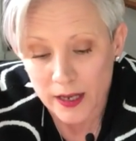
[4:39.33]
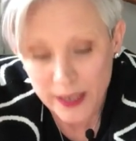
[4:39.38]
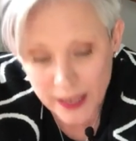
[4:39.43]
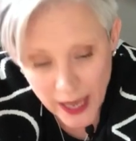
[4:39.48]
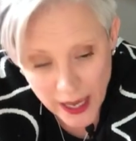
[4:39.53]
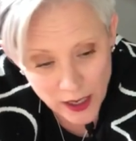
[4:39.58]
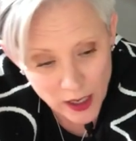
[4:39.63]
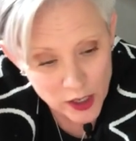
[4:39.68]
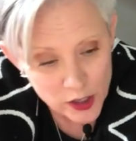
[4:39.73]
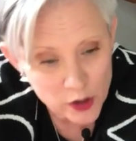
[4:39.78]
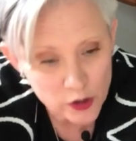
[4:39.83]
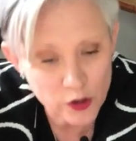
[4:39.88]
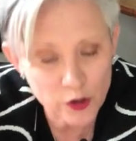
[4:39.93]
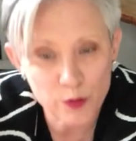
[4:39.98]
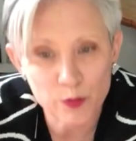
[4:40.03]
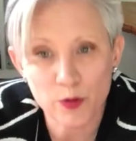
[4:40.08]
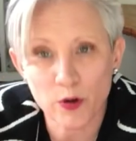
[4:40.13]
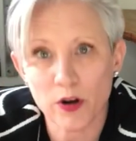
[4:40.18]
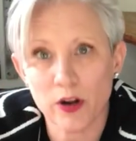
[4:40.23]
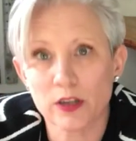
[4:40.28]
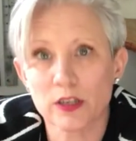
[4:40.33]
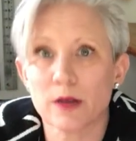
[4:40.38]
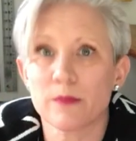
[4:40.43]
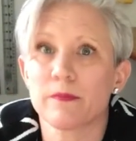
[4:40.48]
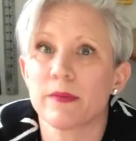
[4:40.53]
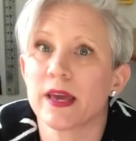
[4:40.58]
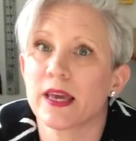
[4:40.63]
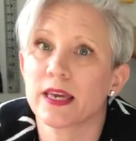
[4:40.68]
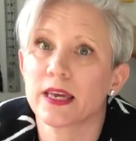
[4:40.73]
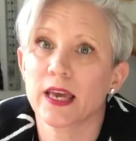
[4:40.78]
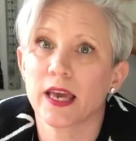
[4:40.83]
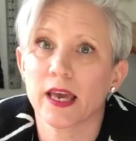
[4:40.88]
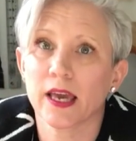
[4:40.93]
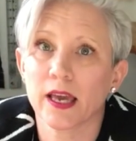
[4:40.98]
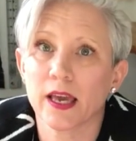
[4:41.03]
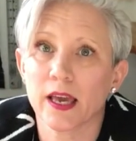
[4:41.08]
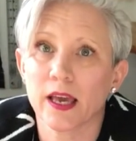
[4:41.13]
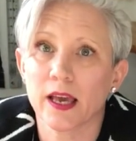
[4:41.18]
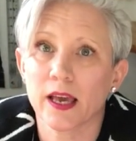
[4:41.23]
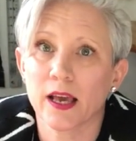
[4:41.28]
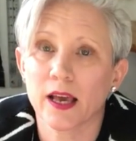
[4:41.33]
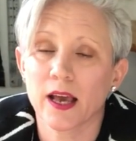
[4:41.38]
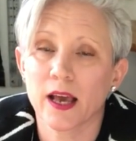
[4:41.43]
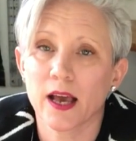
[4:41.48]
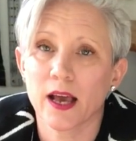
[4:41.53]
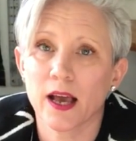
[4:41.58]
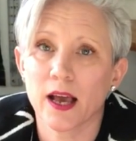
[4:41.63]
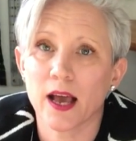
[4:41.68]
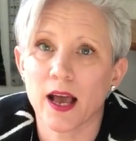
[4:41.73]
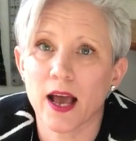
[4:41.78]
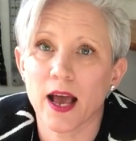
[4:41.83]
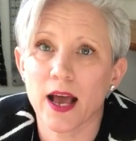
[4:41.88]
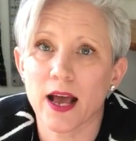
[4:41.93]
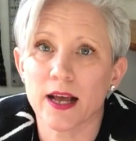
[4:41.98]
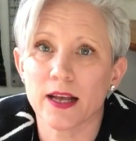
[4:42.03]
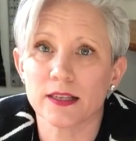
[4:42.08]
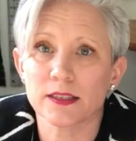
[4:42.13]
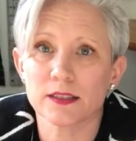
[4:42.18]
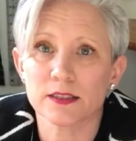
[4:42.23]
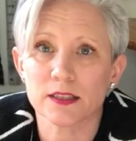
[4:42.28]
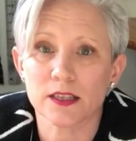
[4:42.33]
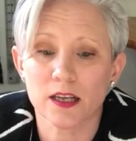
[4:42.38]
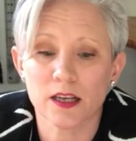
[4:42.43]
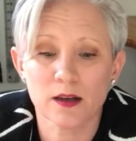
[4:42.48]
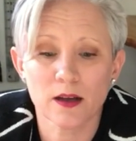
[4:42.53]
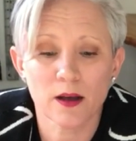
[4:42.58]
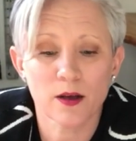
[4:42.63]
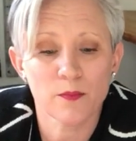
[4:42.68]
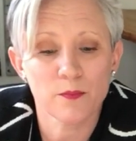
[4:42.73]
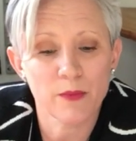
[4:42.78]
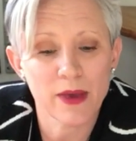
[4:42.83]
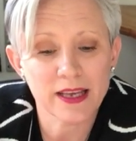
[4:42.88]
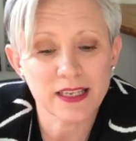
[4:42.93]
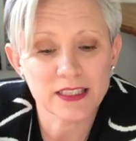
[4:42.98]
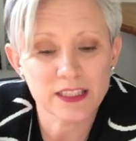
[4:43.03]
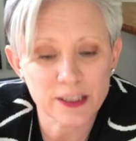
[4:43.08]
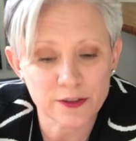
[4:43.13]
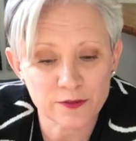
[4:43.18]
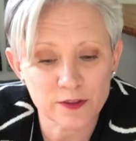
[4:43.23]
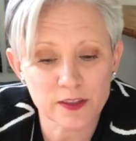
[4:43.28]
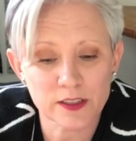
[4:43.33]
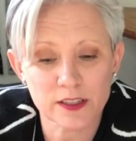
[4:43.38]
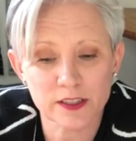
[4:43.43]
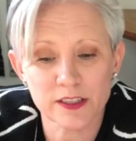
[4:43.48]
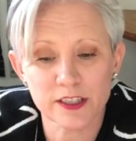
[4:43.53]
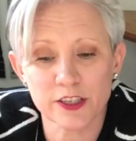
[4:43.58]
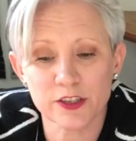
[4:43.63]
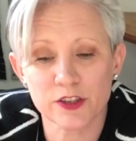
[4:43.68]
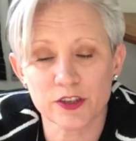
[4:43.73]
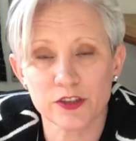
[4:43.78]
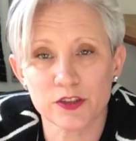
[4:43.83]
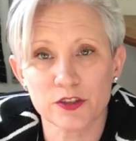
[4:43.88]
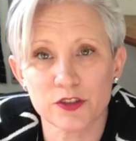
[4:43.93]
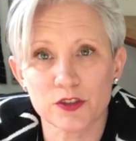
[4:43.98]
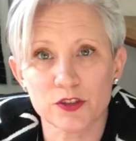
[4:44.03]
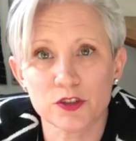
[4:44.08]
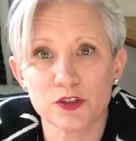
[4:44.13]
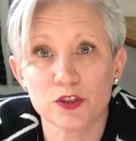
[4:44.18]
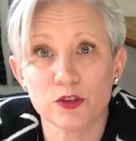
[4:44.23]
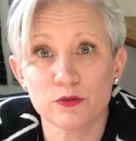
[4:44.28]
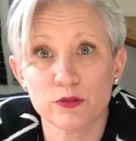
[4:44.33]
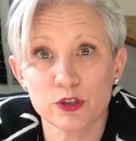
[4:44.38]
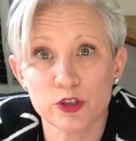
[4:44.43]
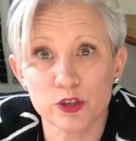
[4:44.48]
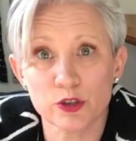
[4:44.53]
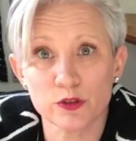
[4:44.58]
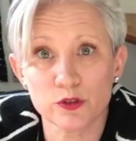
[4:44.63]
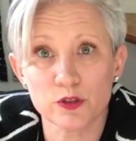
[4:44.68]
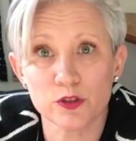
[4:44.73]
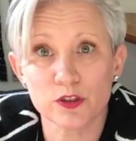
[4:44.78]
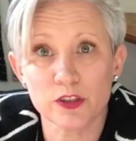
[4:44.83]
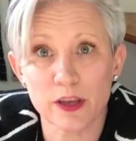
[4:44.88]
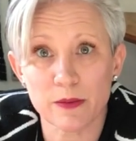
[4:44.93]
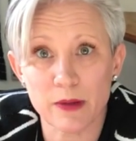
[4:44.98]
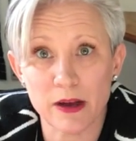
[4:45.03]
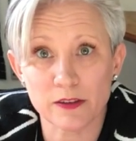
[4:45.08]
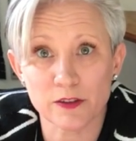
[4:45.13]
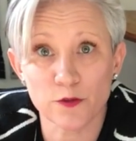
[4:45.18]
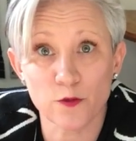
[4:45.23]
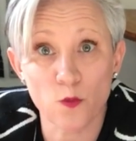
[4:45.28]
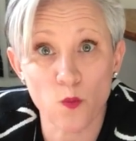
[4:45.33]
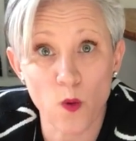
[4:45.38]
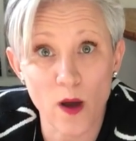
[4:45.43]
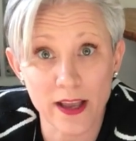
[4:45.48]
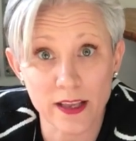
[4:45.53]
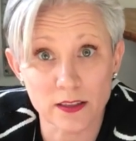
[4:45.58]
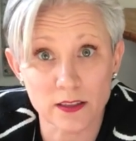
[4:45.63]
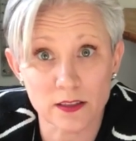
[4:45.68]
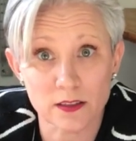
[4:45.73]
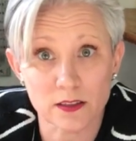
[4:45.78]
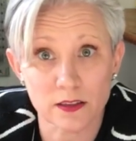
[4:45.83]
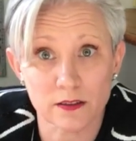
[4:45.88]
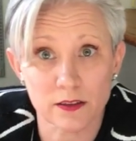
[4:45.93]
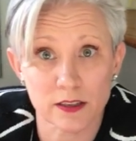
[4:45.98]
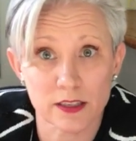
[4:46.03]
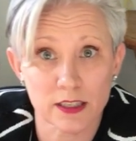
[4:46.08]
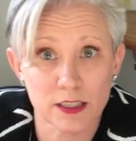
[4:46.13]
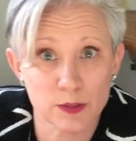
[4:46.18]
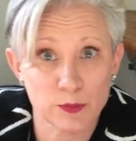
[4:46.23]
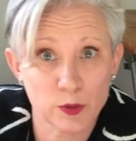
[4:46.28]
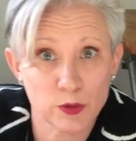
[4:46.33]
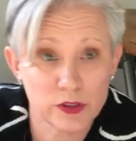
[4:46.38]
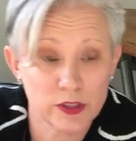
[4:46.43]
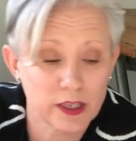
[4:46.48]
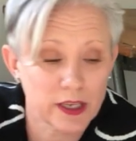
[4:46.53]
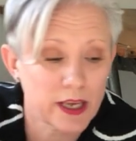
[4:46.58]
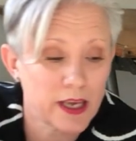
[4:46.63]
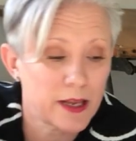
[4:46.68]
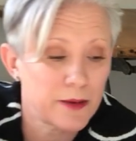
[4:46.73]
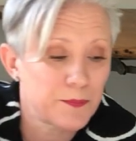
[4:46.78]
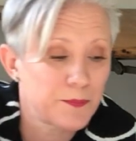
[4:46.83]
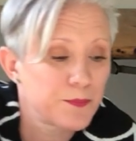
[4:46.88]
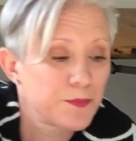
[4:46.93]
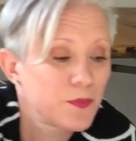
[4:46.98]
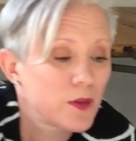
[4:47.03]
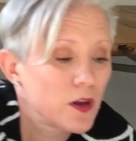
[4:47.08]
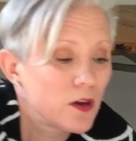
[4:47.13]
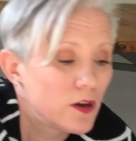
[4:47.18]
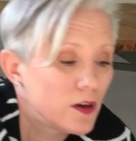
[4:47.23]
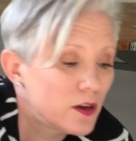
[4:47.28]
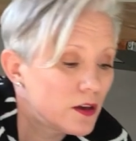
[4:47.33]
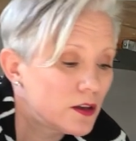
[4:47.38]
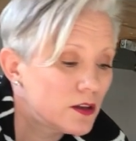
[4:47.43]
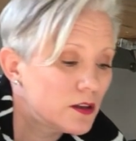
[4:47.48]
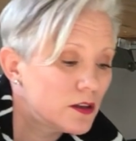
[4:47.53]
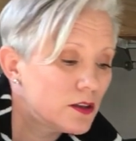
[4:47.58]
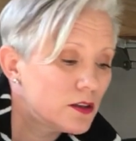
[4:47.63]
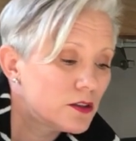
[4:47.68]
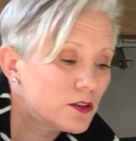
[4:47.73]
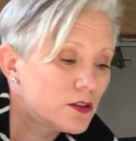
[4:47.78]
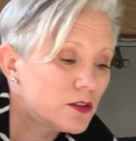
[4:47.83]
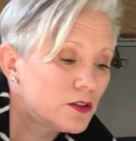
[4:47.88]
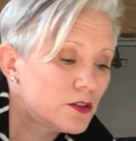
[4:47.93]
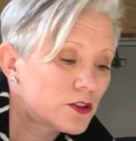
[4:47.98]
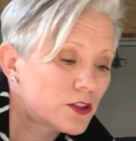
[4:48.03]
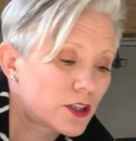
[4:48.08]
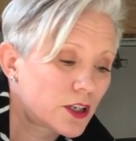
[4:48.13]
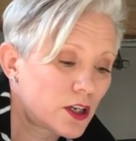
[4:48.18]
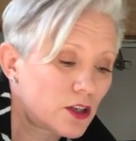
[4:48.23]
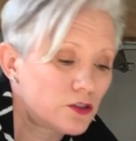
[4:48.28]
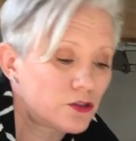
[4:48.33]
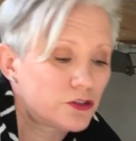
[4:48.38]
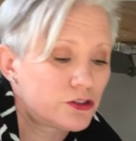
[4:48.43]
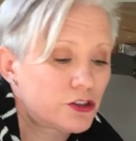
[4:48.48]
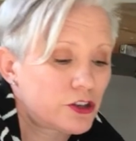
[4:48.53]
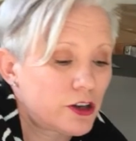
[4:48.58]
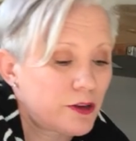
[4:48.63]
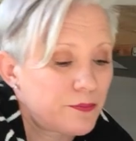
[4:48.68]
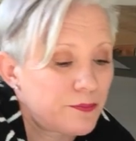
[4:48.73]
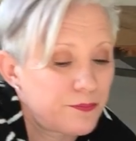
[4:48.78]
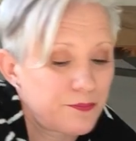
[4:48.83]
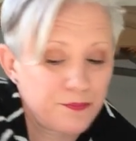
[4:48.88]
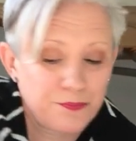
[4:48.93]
Can I look at the product I'm making and make different decisions to reduce the amount of waste that it's putting in to culture?